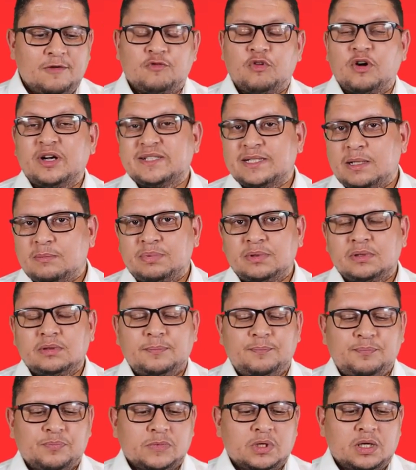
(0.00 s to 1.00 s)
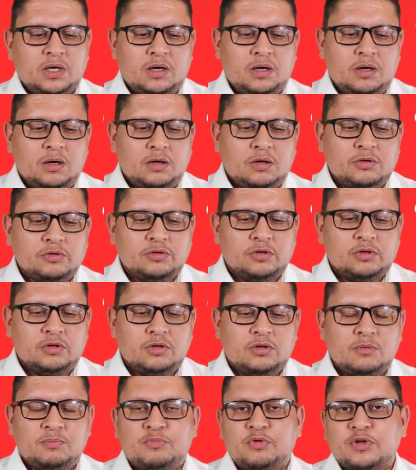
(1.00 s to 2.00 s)
For example, uh, on
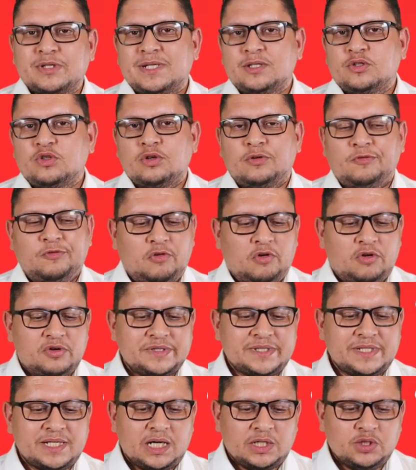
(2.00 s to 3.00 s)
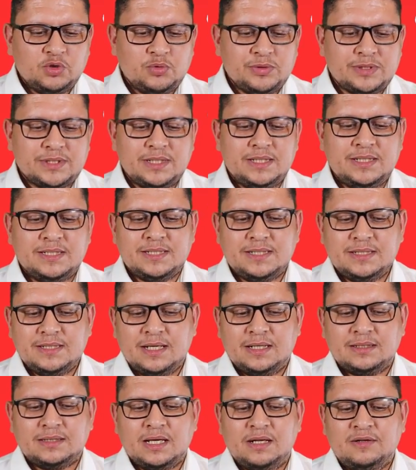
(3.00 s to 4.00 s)
the procedure for serious
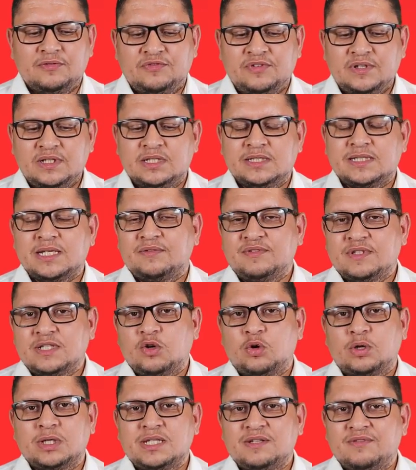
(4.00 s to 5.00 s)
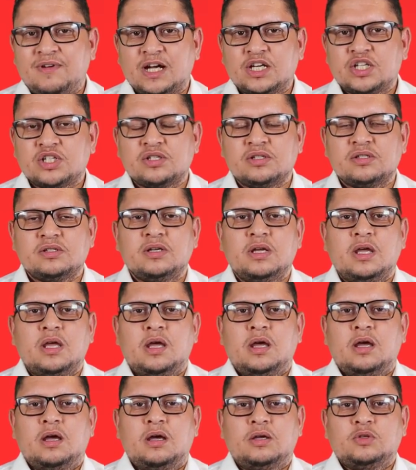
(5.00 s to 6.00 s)
incident and field safety corrective action,
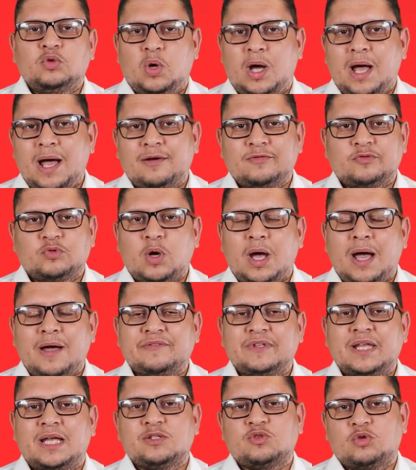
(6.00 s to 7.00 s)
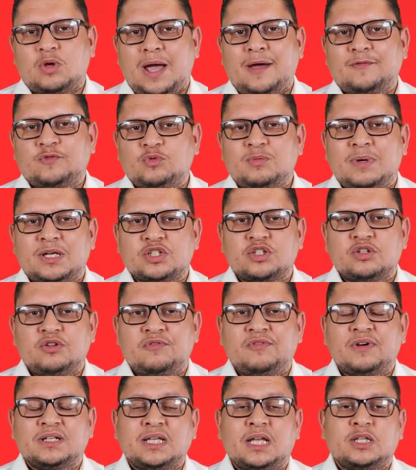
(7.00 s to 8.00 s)
uh, you have to have that. So you have to mention
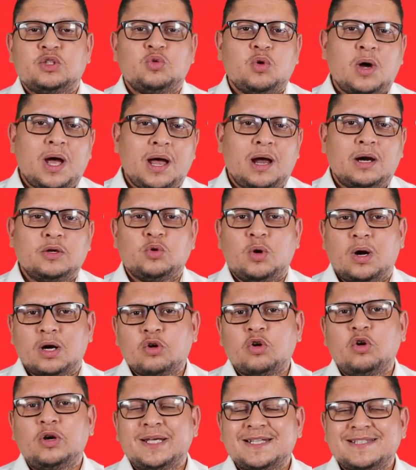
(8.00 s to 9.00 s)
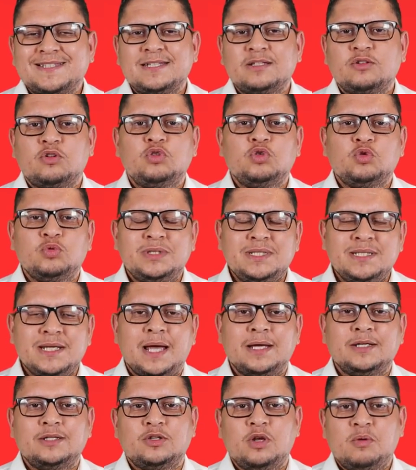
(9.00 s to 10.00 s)
the fact that you have you are collecting the
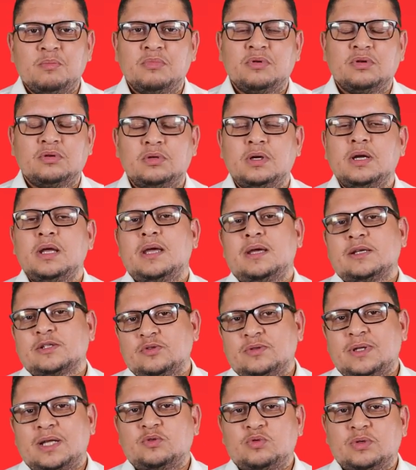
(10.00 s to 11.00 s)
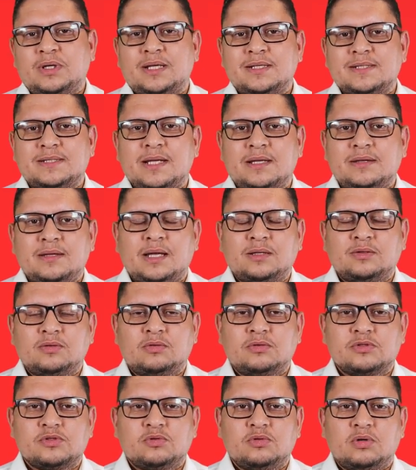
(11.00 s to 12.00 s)
UDI number so that you can send that
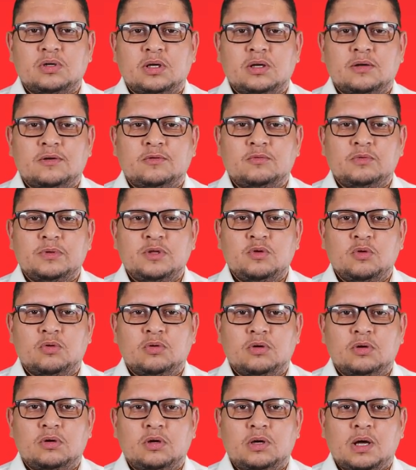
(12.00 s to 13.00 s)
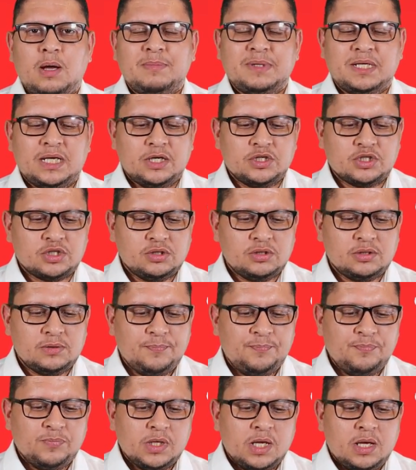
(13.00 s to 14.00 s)
also uh, with your uh,
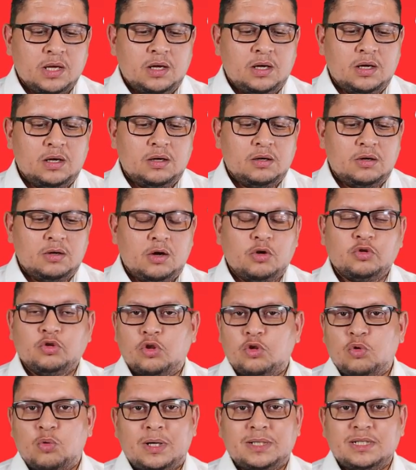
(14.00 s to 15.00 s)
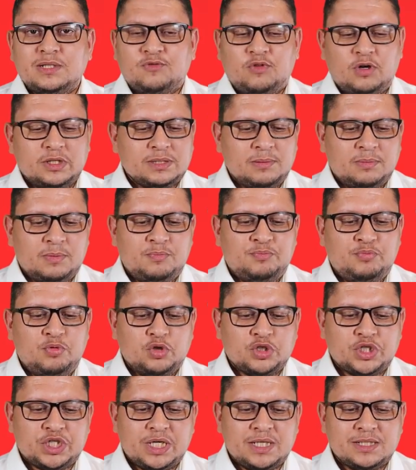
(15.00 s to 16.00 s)
application. Uh, another one is, for example,
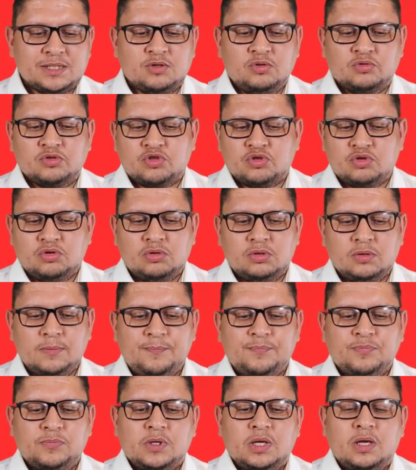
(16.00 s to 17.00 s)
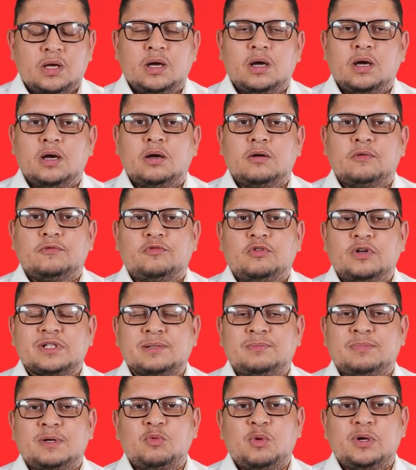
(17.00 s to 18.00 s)
purchase control. Uh, for
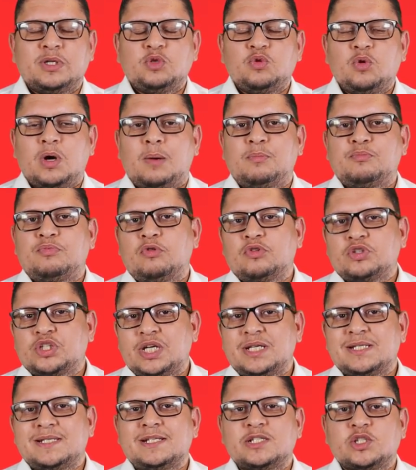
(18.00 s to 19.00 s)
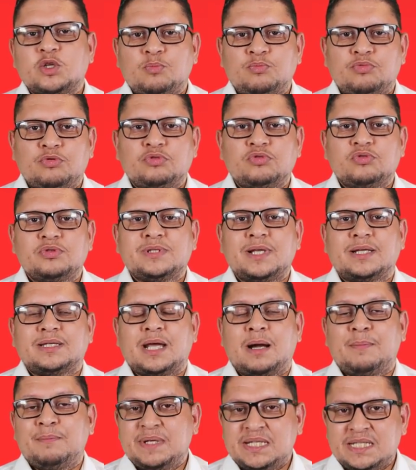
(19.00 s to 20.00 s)
example, when you are purchasing some products
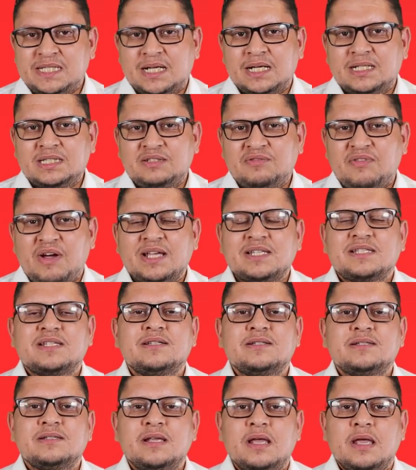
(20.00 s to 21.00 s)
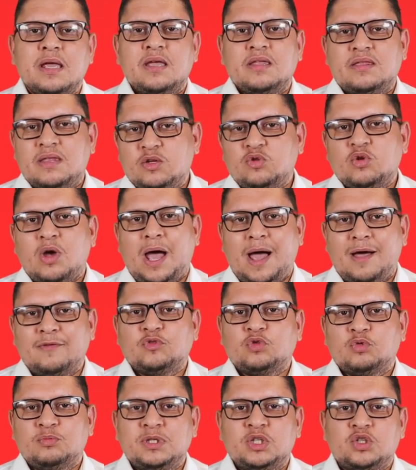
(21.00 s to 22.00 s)
that are medical devices, then you
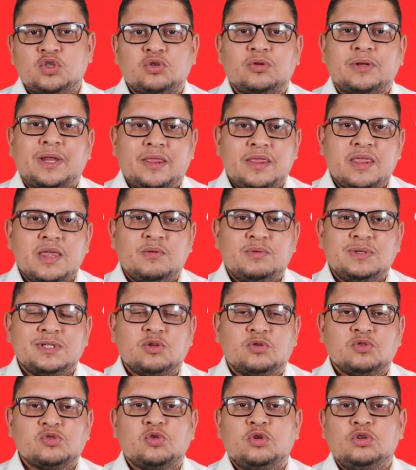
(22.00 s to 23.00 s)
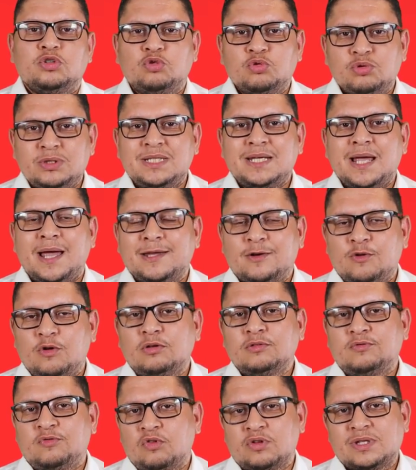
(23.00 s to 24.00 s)
have to be sure that there is also a UDI
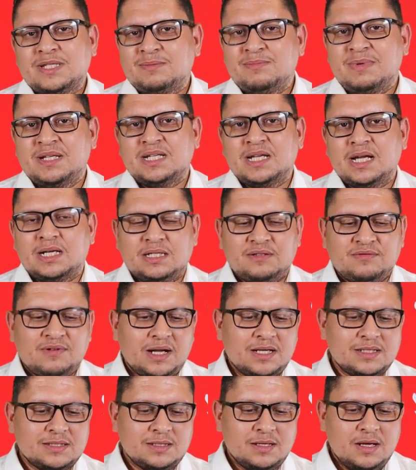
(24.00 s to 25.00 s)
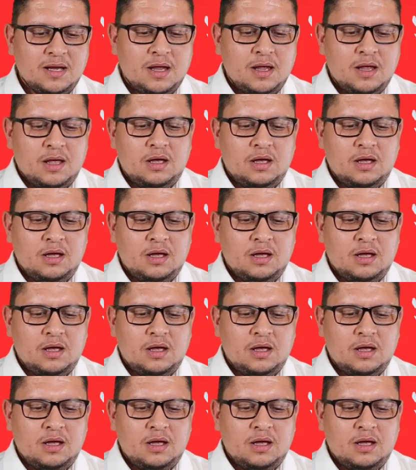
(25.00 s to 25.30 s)
code for this medical device.